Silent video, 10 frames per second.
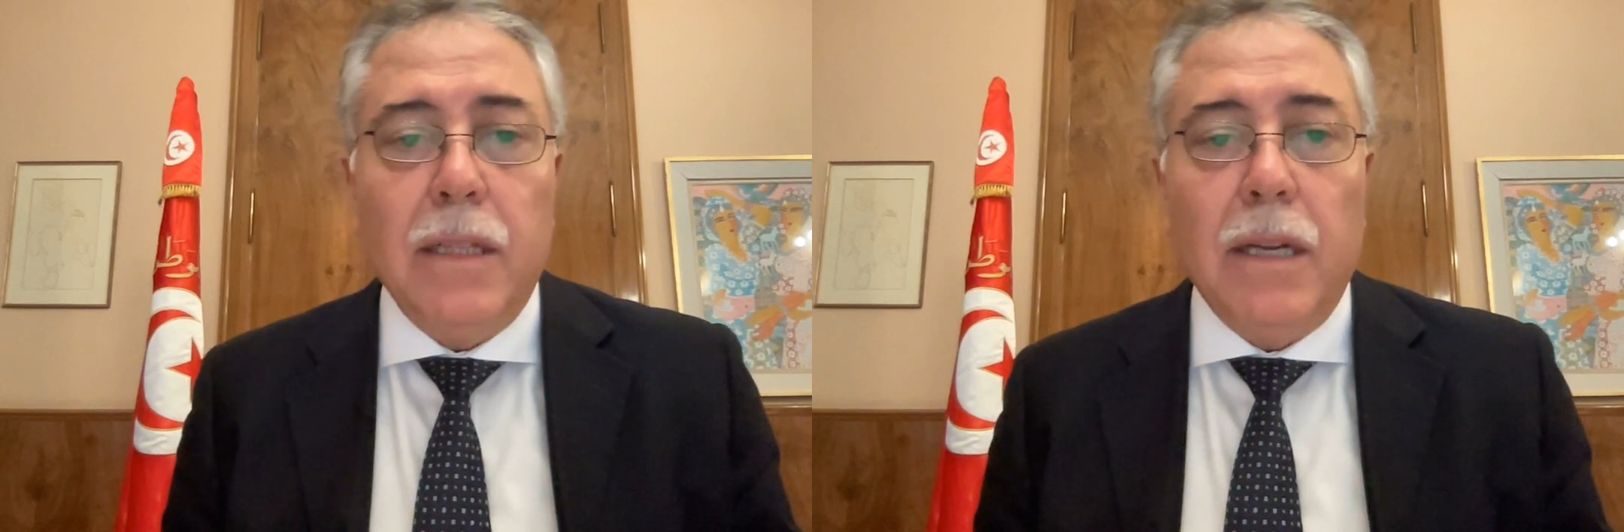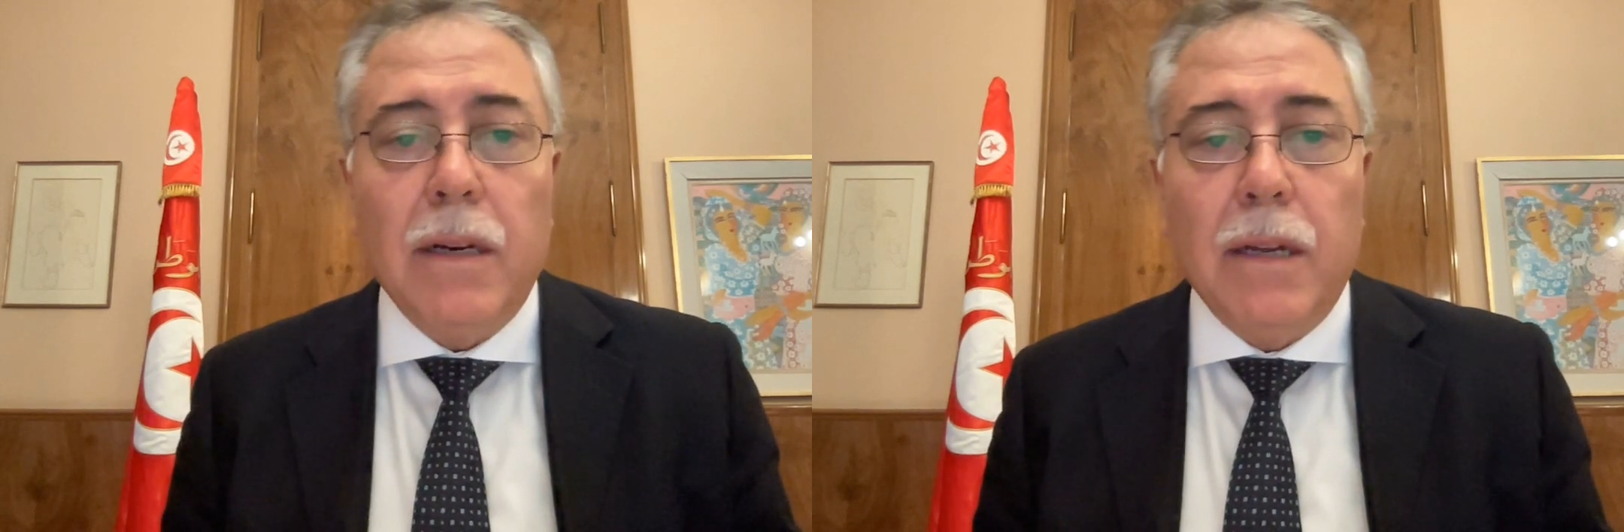
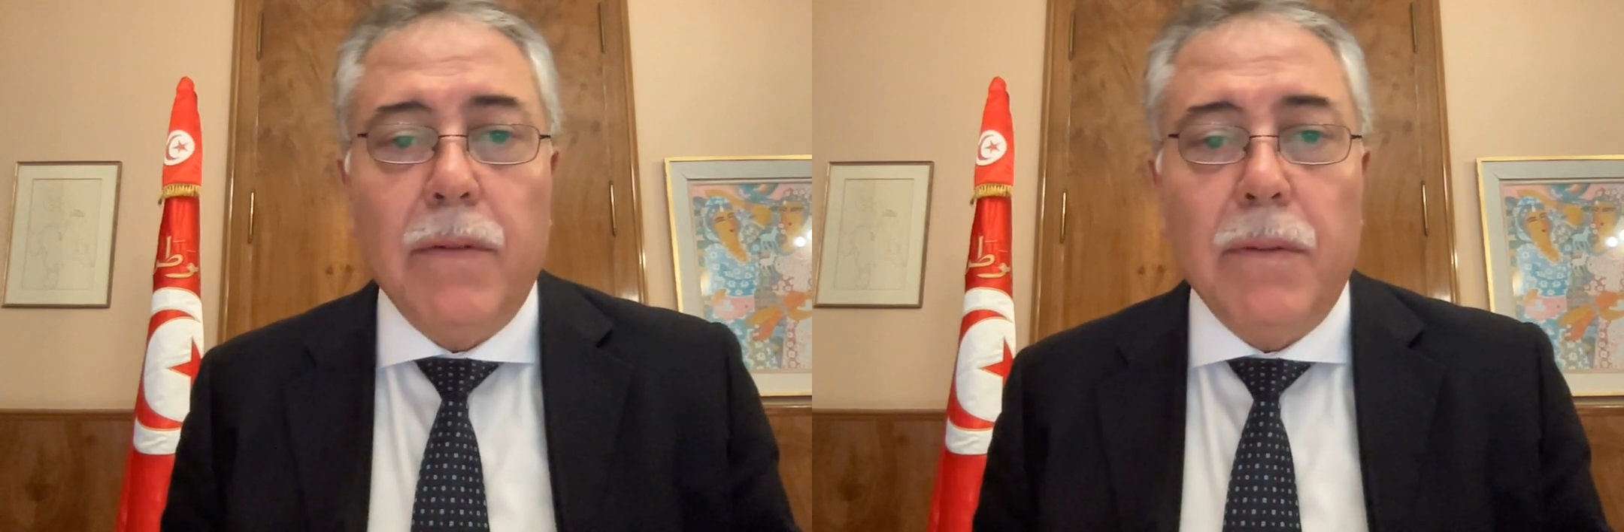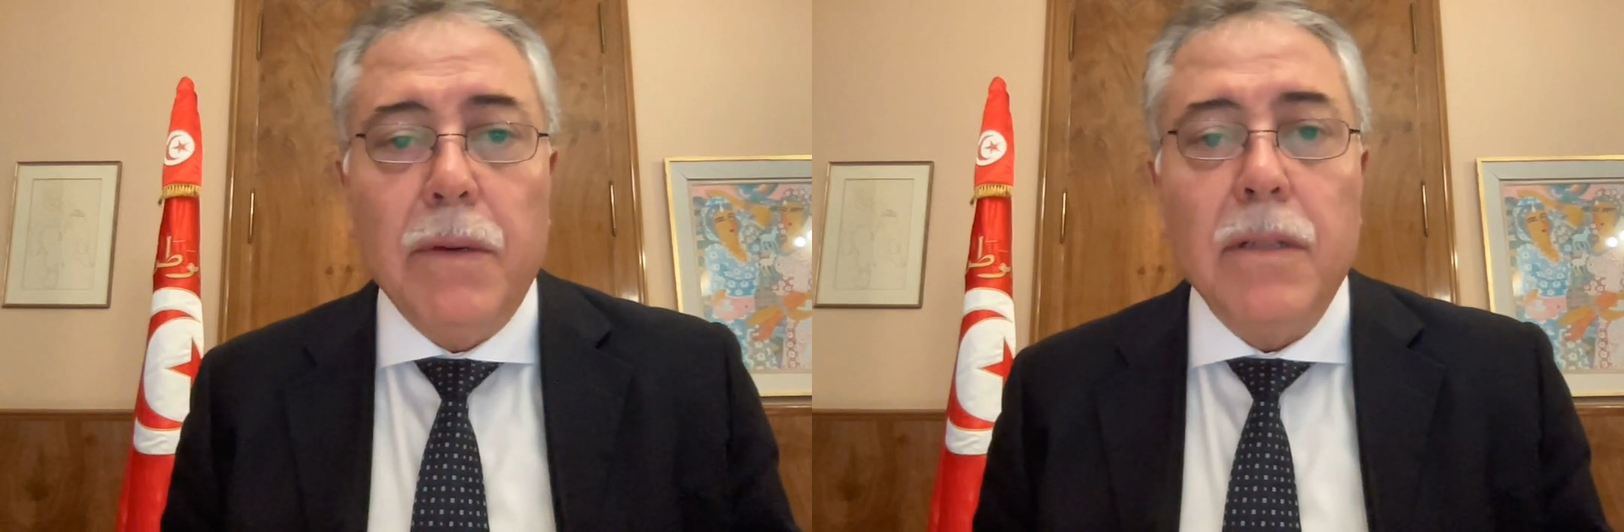their
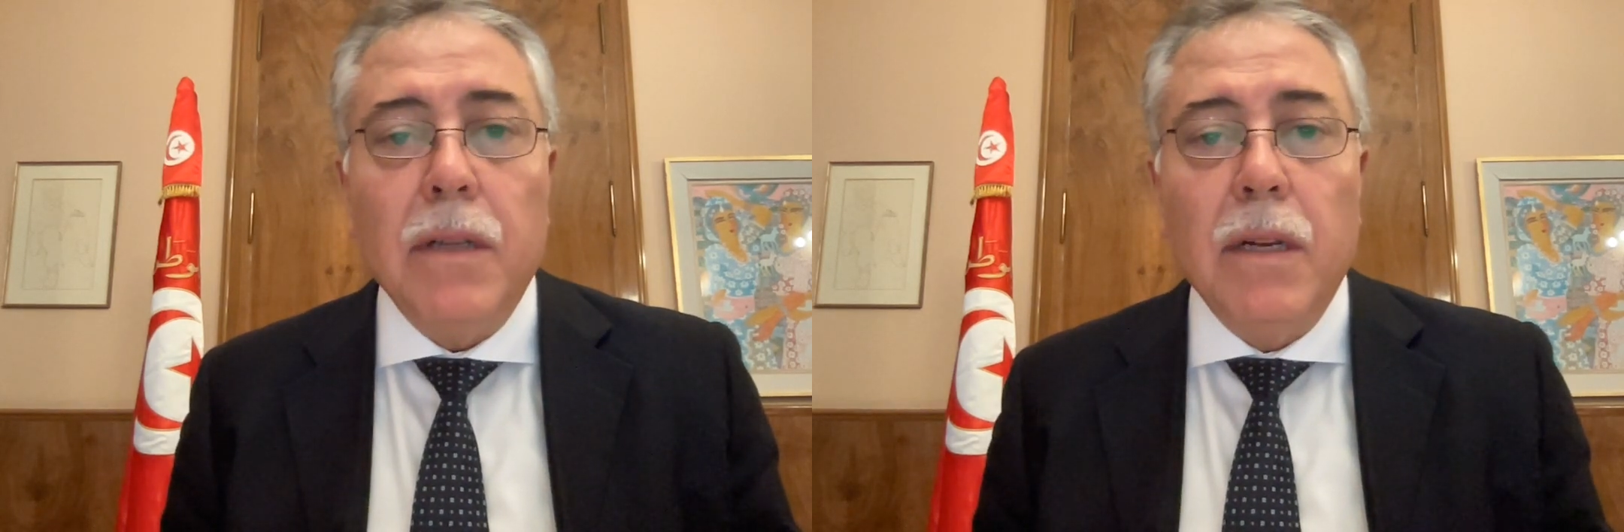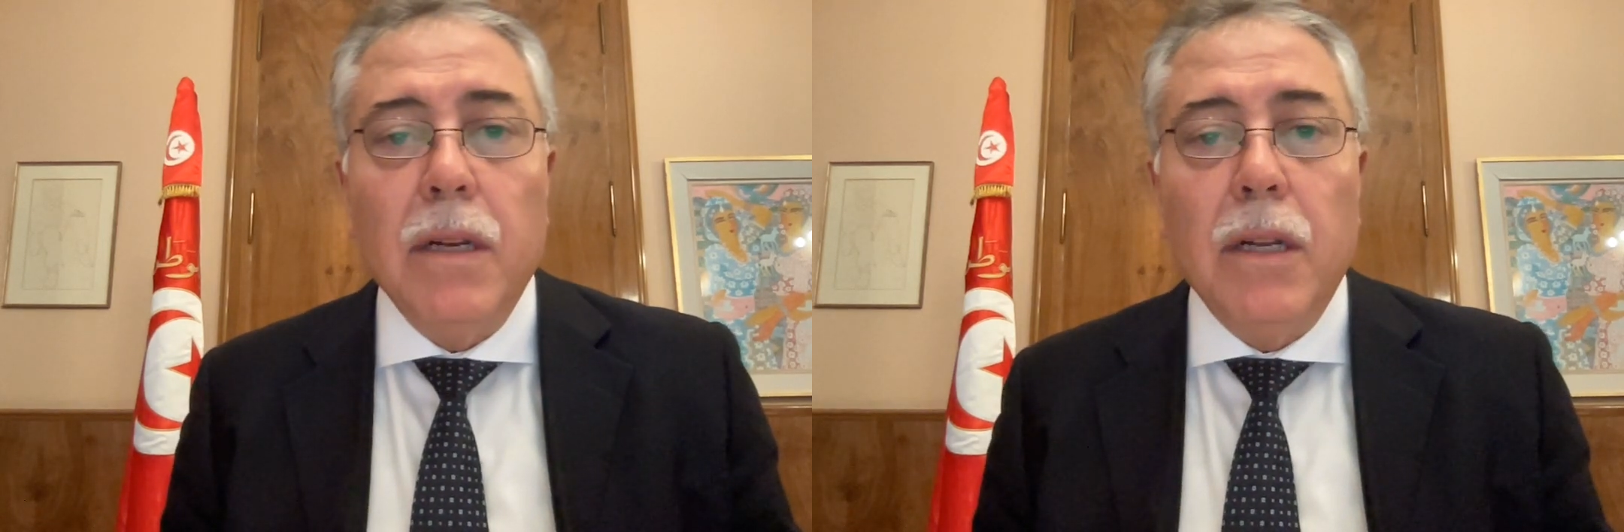
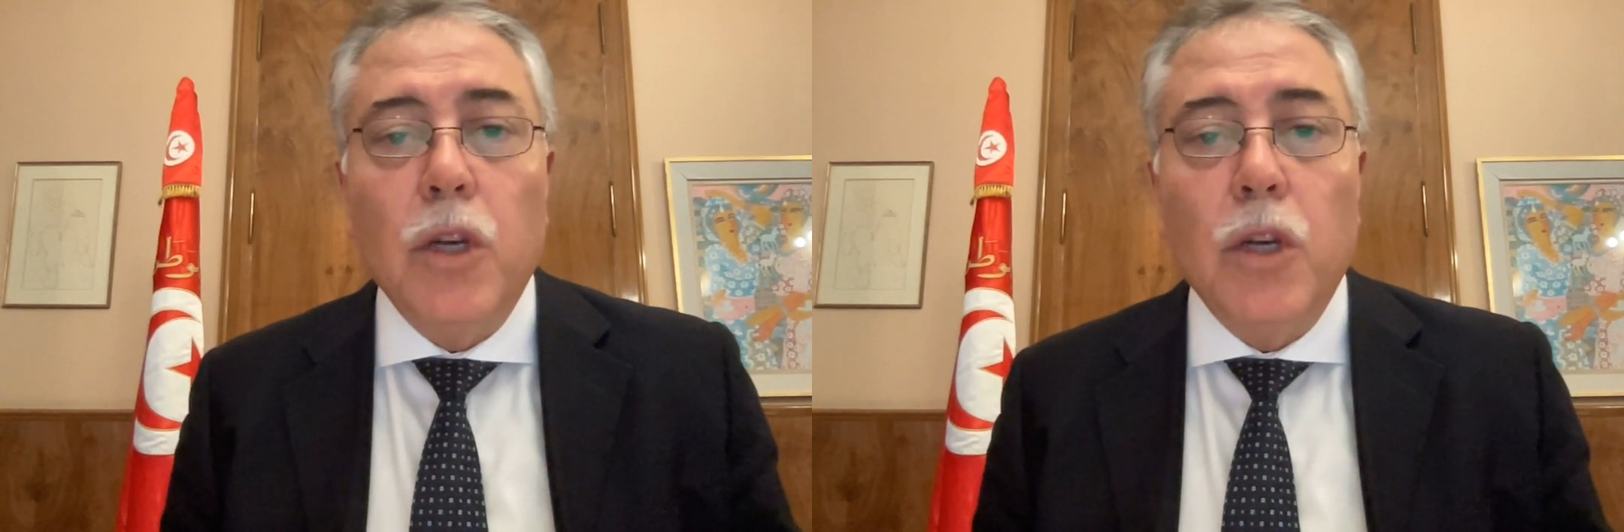governmental